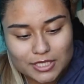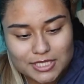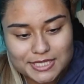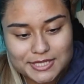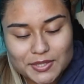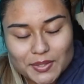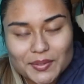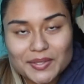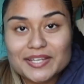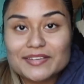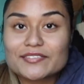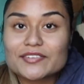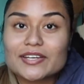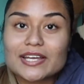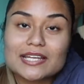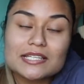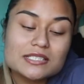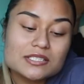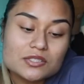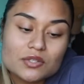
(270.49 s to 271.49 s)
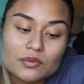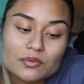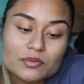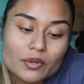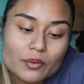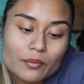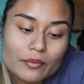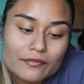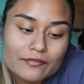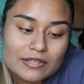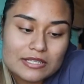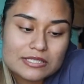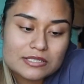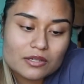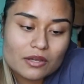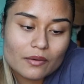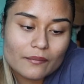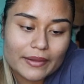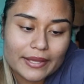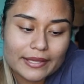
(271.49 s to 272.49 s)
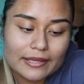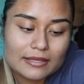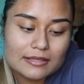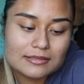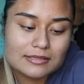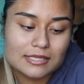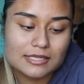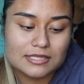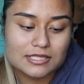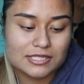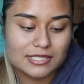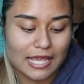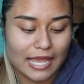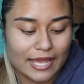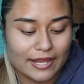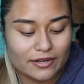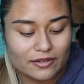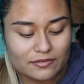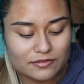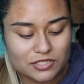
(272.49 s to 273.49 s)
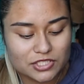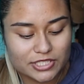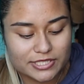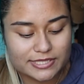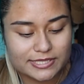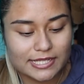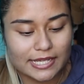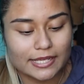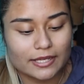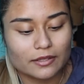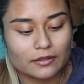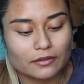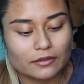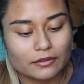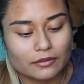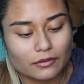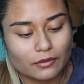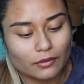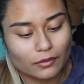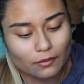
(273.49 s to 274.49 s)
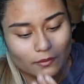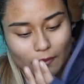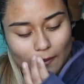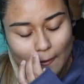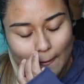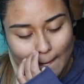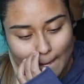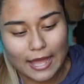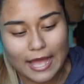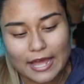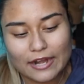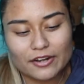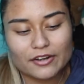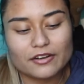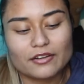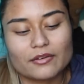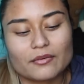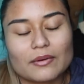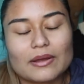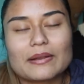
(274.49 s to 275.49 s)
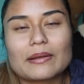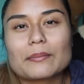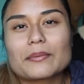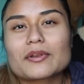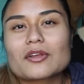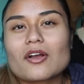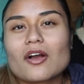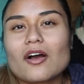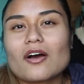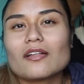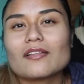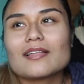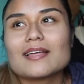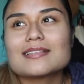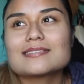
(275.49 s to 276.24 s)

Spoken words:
So if you guys don't know what Visco is, it's kind of just like a little, I don't know what I would call it.